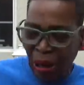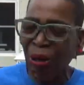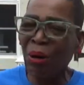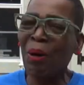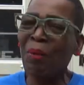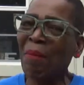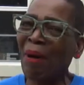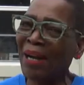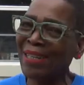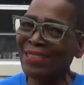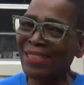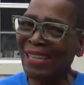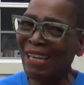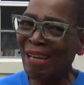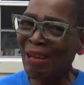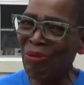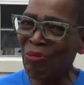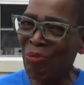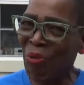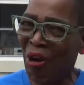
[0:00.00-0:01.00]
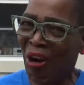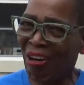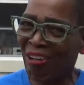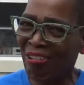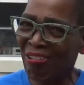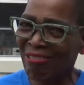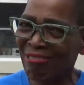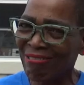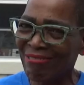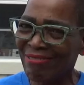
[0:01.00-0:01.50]
on my
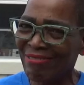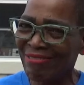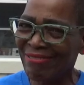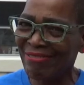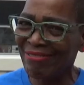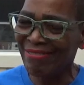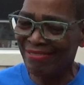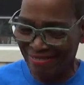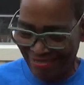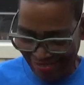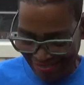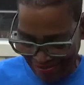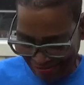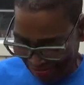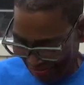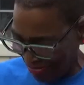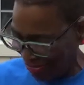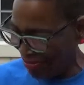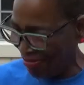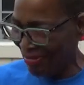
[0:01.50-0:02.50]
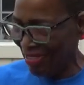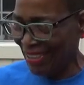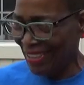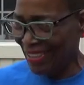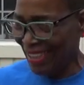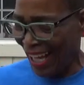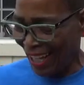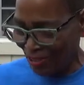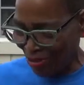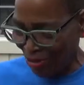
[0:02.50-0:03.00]
catwalk.
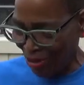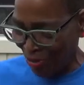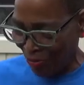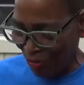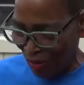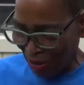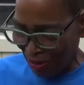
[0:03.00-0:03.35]
I do it for the